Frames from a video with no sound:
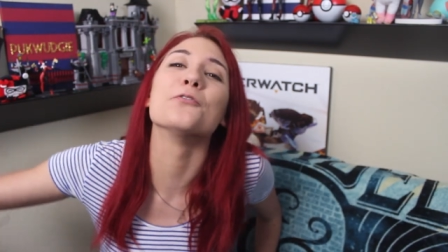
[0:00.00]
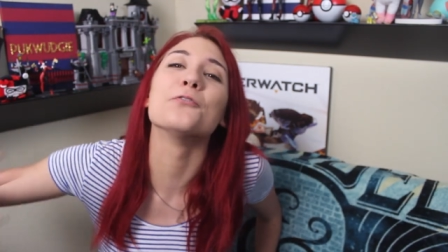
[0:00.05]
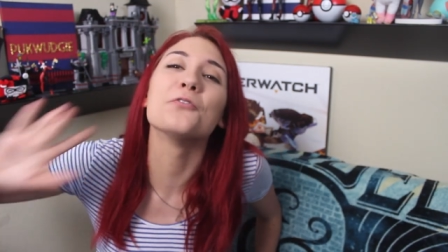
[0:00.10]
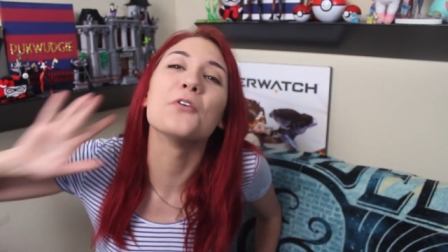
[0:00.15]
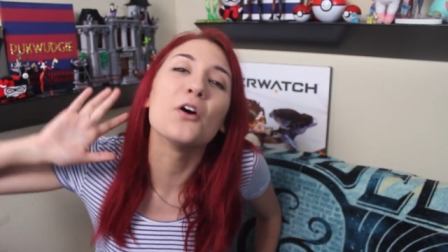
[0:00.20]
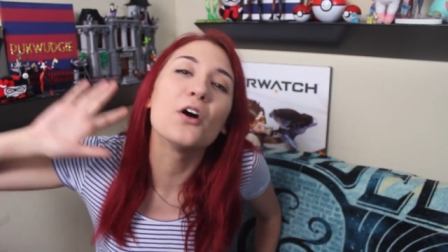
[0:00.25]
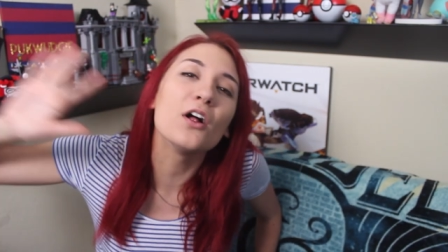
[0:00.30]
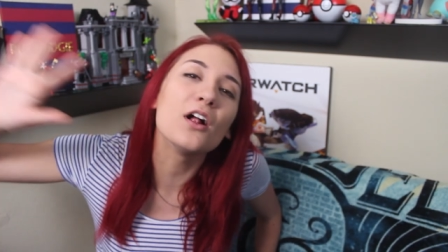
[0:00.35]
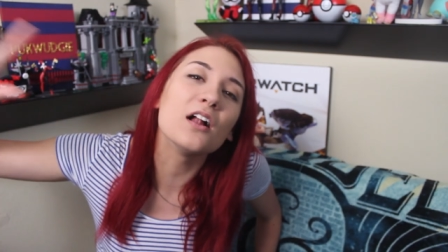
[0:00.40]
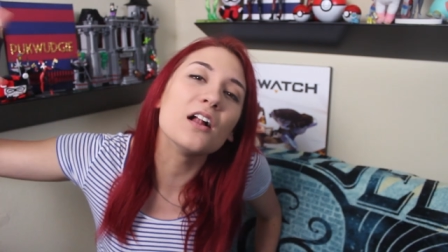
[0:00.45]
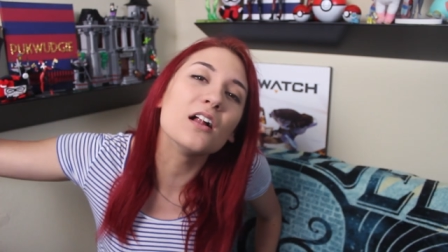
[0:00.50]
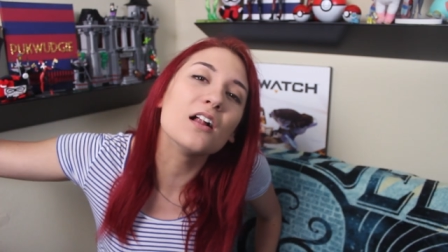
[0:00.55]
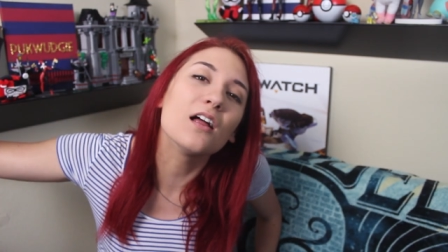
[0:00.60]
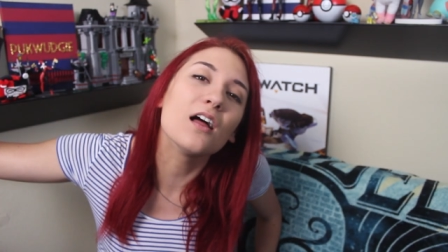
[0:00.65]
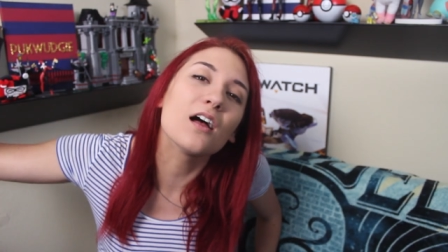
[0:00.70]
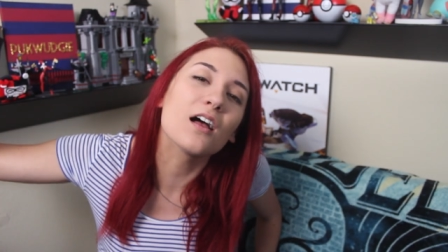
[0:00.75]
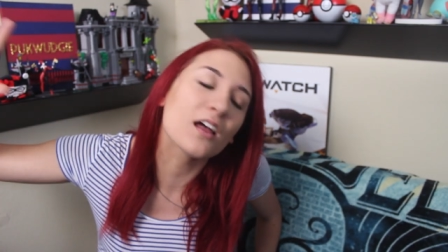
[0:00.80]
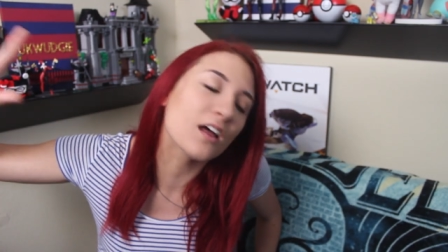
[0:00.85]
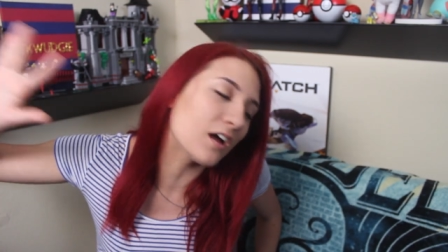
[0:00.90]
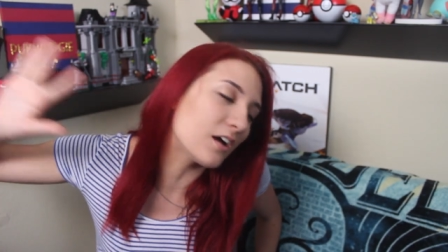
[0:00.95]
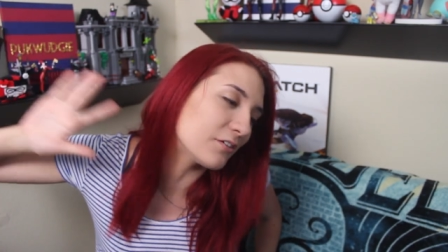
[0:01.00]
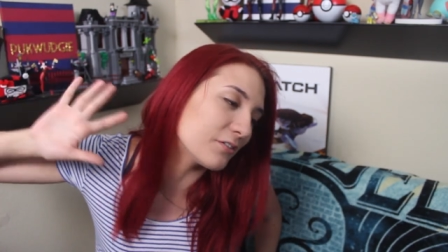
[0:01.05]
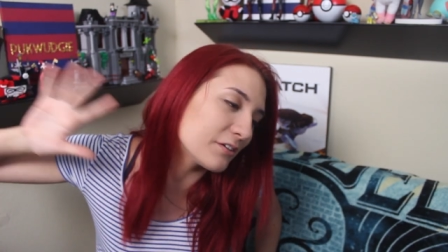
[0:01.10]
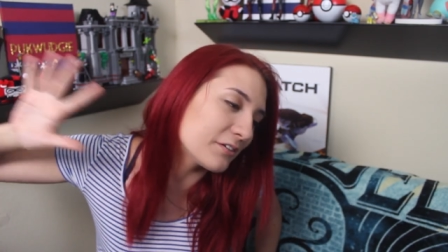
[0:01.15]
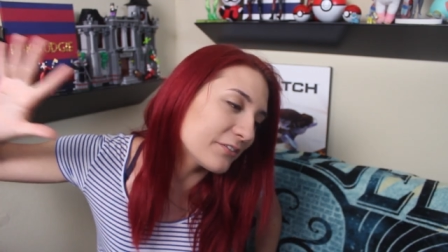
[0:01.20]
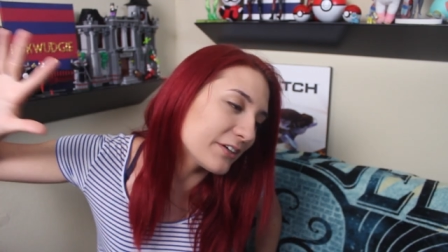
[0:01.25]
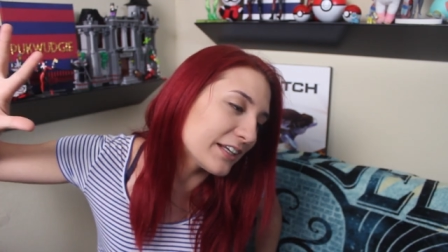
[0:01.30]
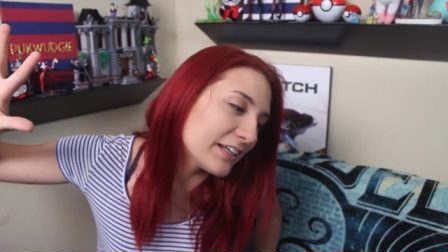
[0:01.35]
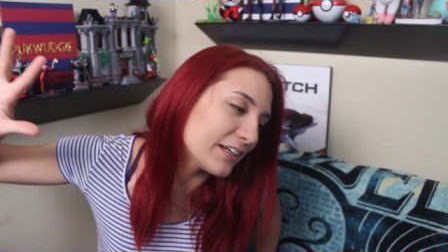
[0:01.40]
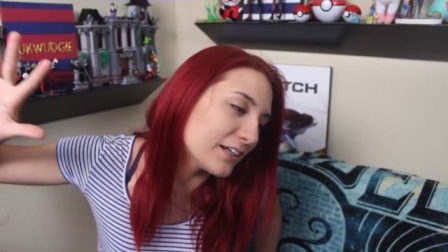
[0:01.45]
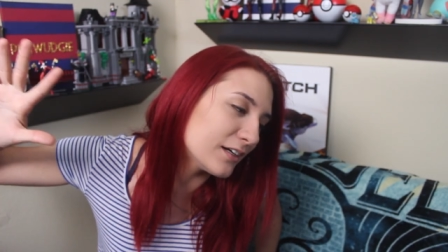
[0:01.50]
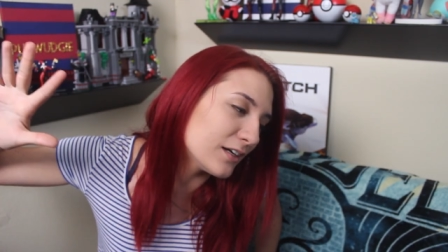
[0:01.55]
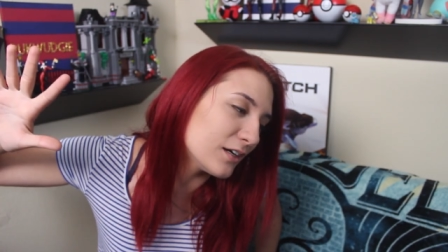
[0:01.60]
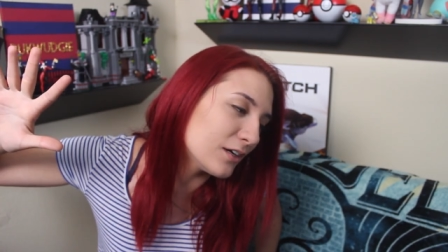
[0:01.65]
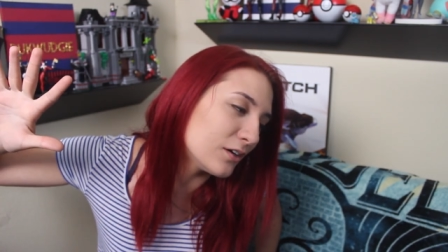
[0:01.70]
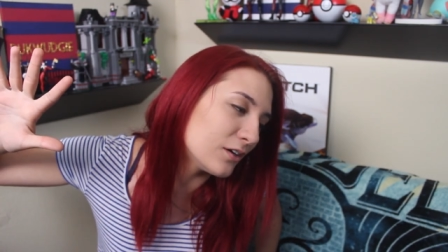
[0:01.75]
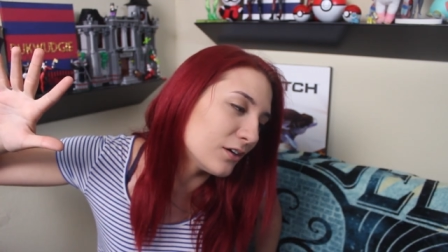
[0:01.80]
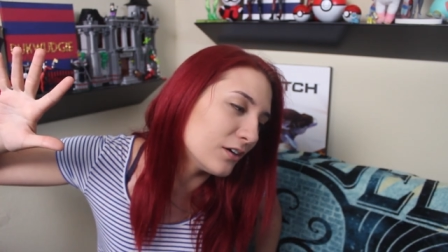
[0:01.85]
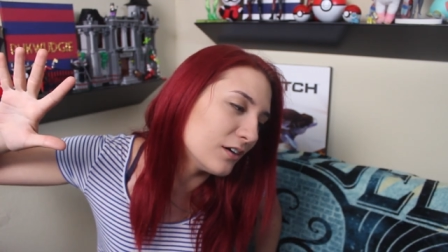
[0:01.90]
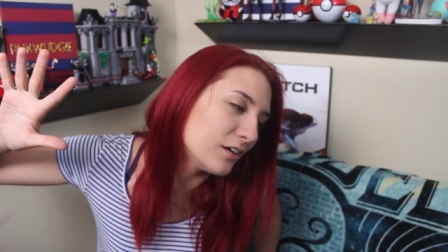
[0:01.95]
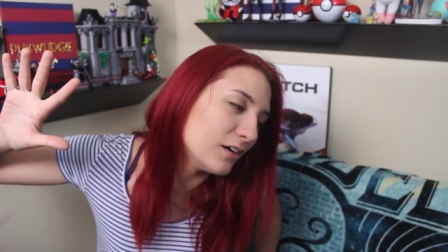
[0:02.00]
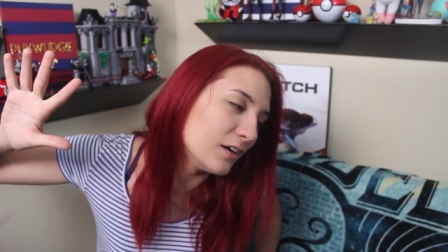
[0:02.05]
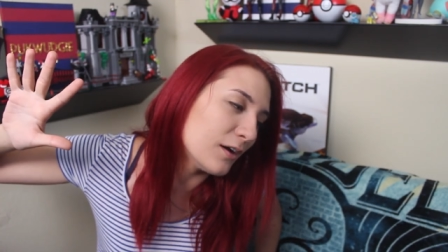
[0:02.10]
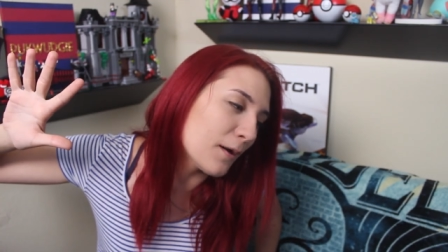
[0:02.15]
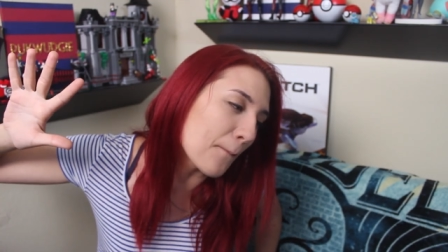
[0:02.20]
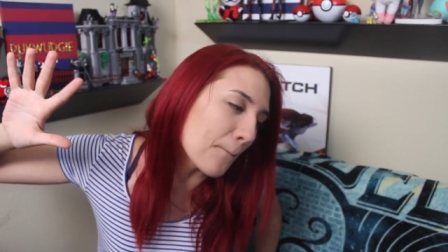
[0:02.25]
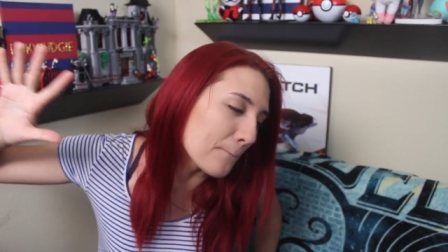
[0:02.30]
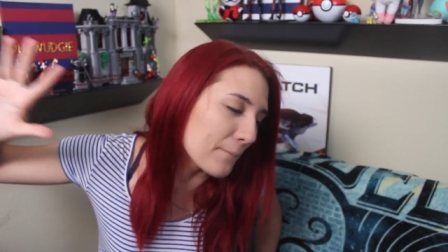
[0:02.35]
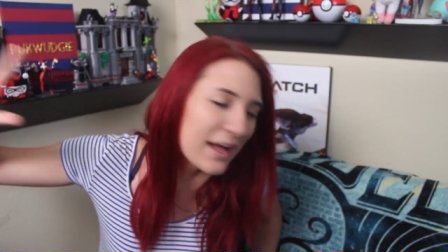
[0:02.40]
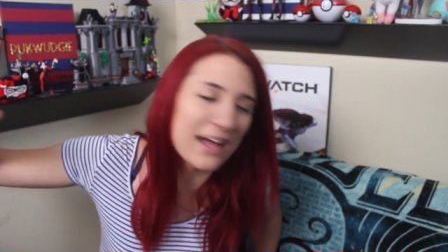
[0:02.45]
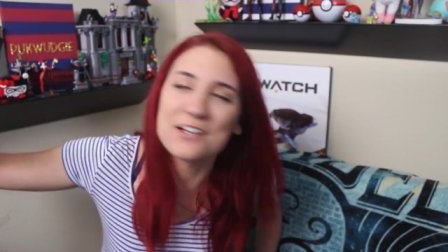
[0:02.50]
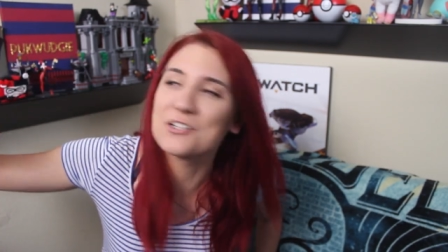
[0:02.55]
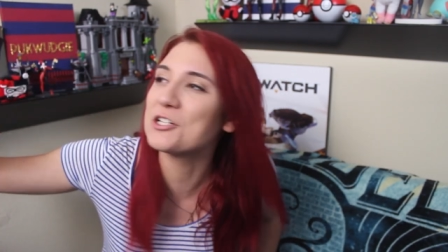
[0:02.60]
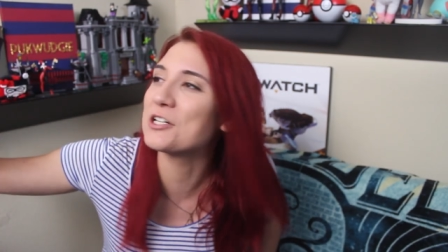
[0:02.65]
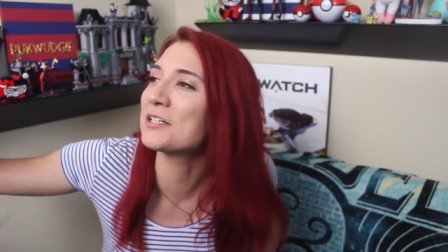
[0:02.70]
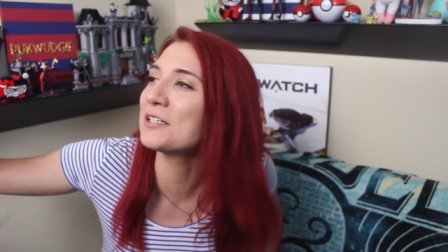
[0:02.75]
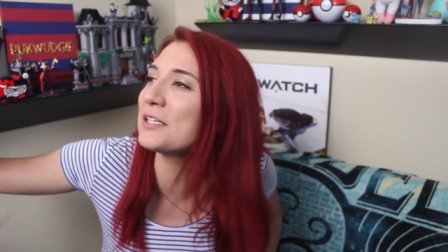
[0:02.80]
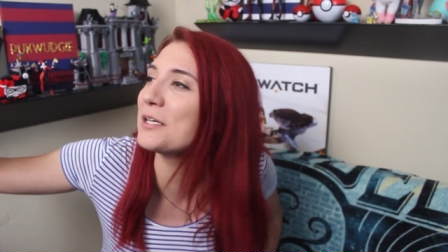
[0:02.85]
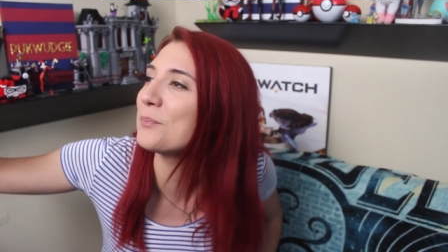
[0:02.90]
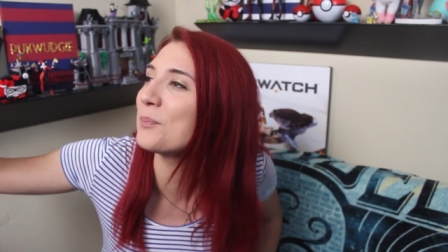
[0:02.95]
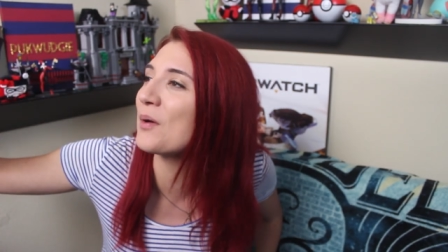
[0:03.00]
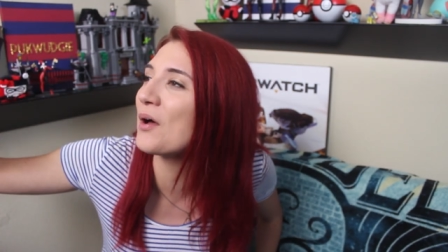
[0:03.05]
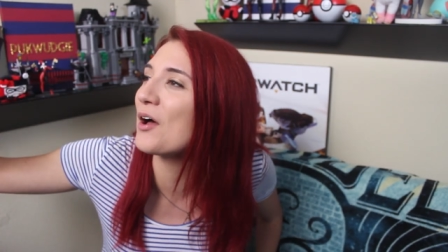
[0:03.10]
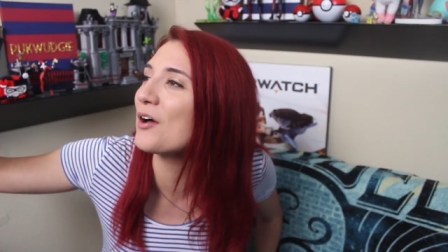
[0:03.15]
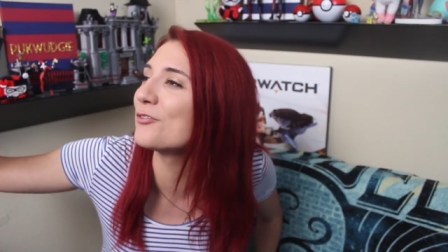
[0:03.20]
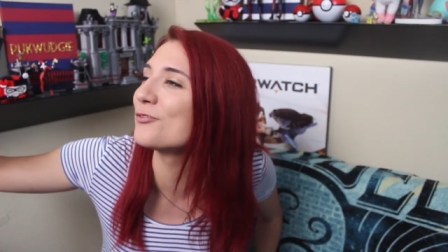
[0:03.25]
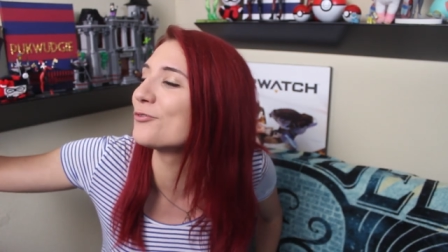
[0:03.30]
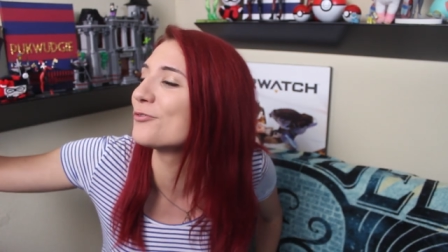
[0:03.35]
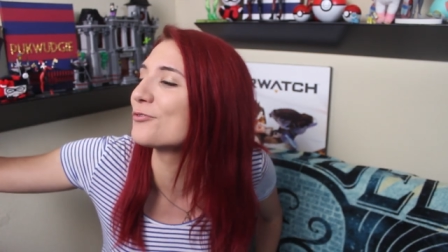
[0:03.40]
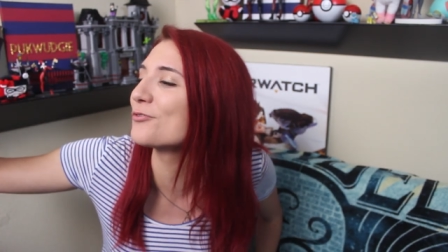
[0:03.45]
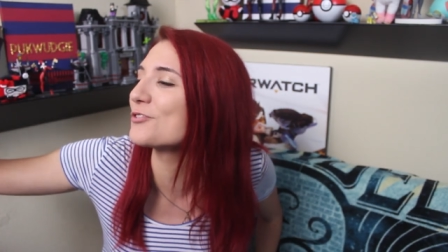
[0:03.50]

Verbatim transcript: full cover video by Jigglypuff,